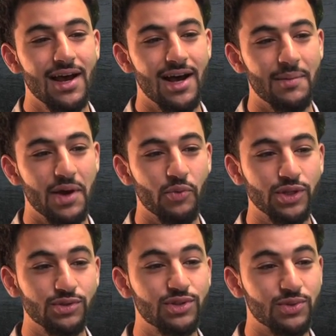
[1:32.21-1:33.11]
And what
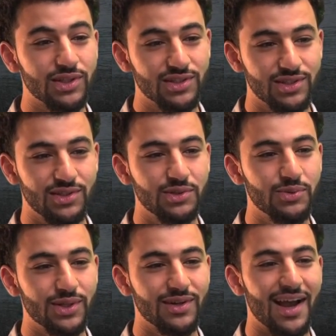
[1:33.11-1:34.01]
do students do
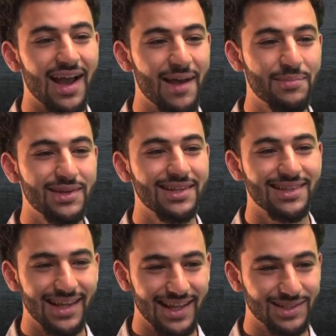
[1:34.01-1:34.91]
when they're not happy?
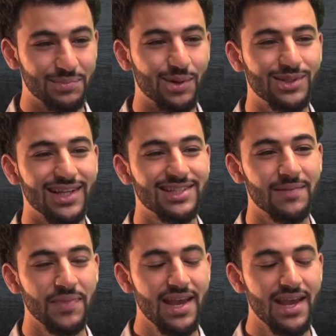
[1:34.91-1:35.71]
They like to protest.